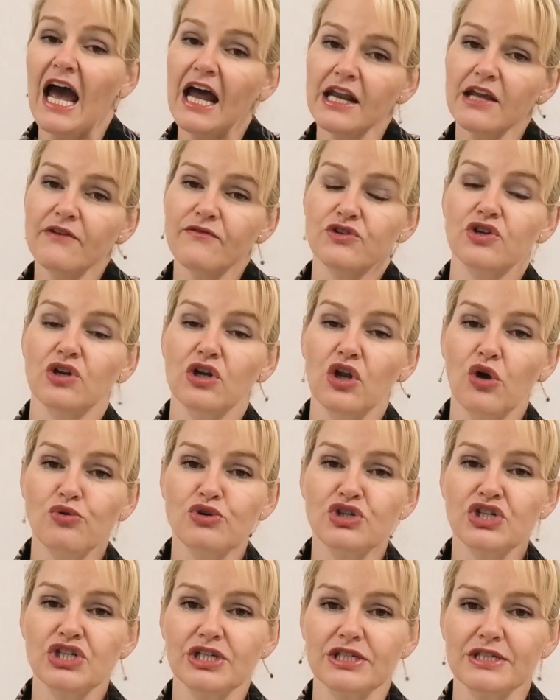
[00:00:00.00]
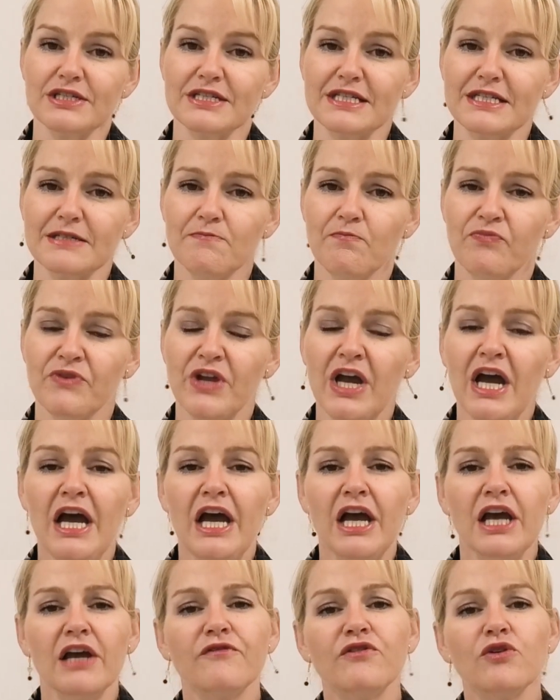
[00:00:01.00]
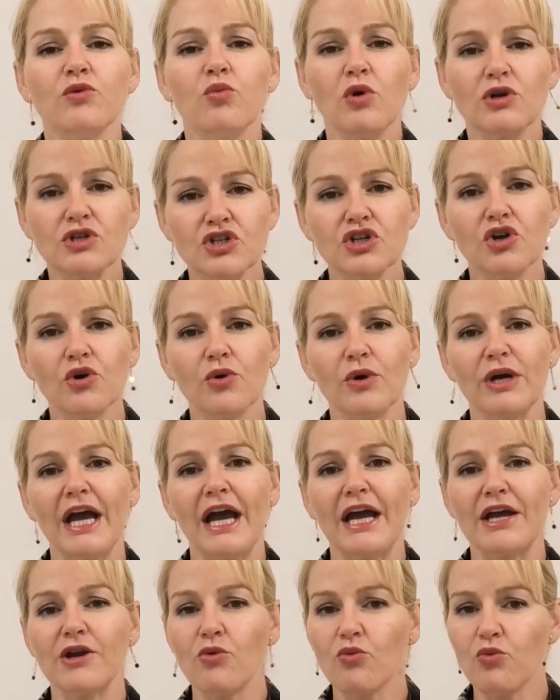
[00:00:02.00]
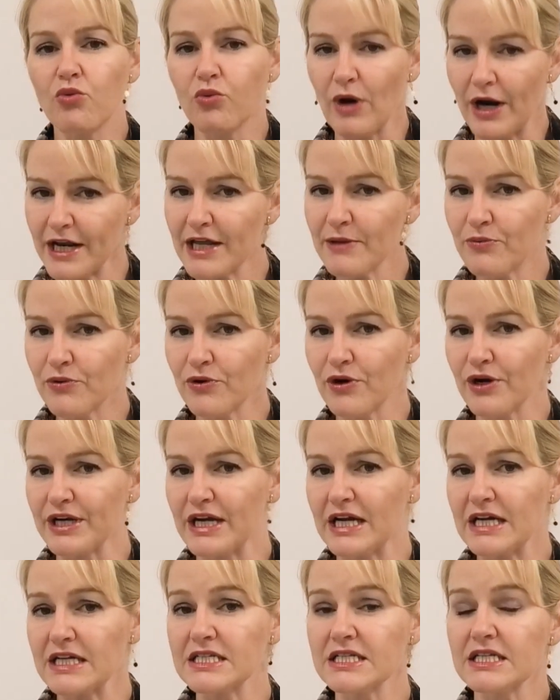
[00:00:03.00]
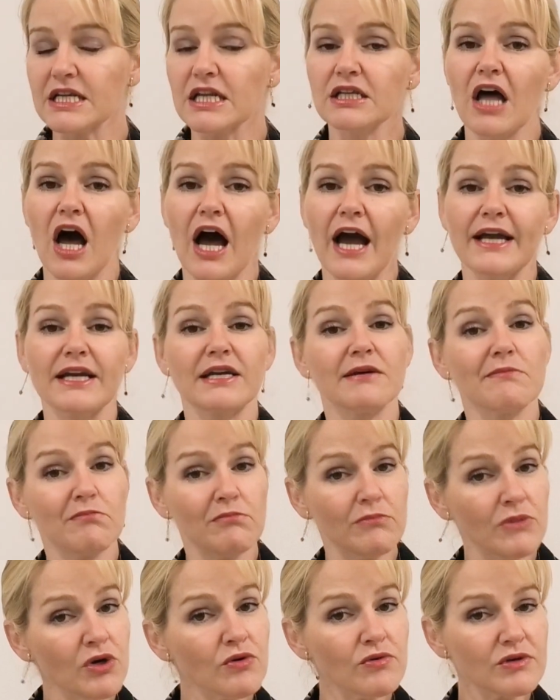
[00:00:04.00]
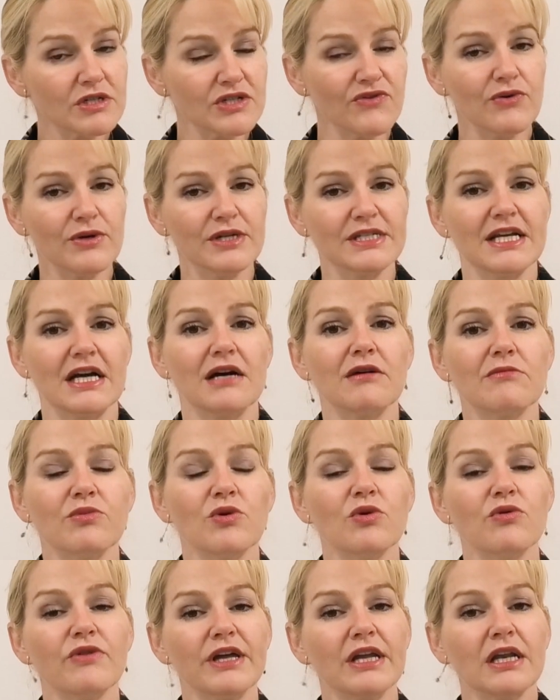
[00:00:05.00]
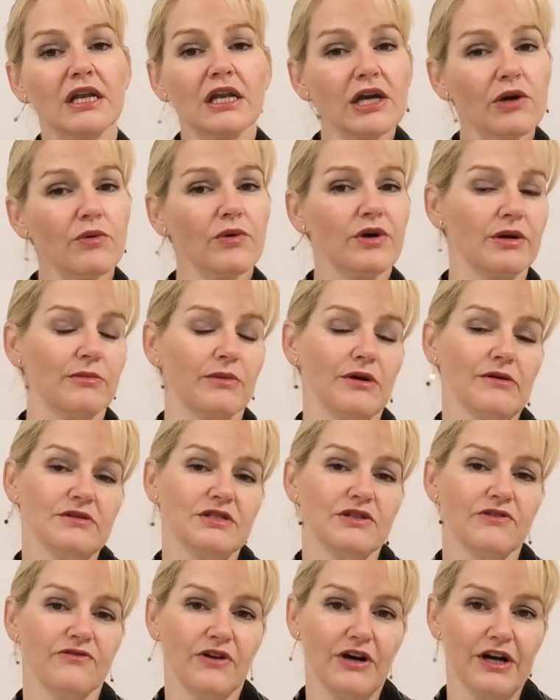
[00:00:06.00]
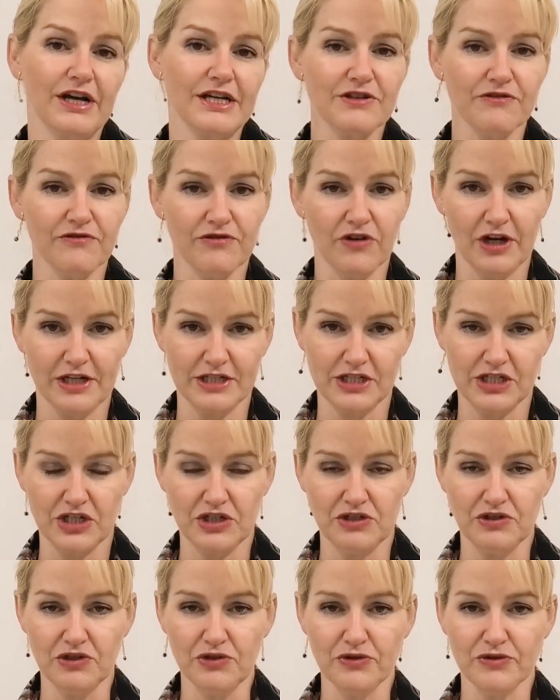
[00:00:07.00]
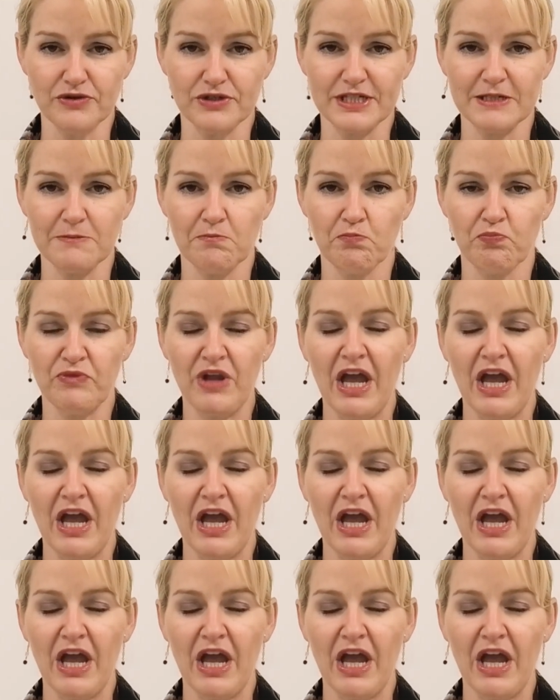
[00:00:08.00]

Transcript: and even your lotions. If you want to create runny products like milks, for example, then liquid emulsifiers are fine to use.